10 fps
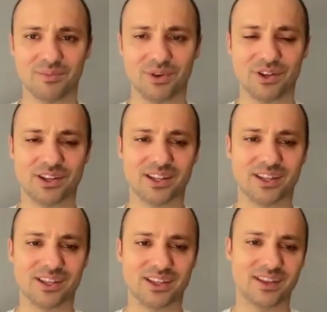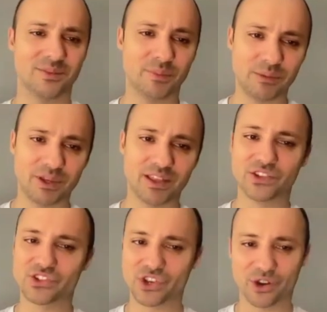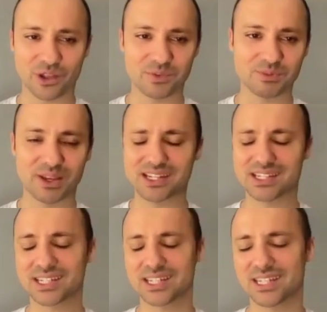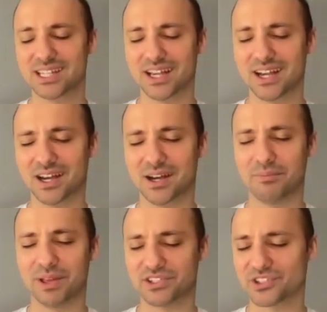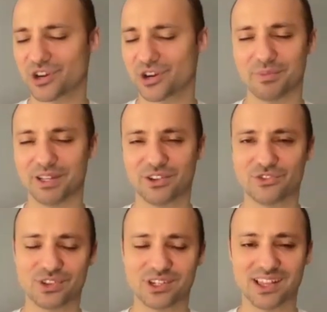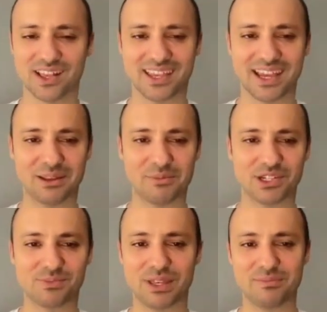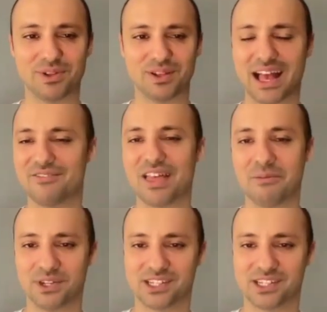but maybe in the startup space and startup industries like cannabis, people have that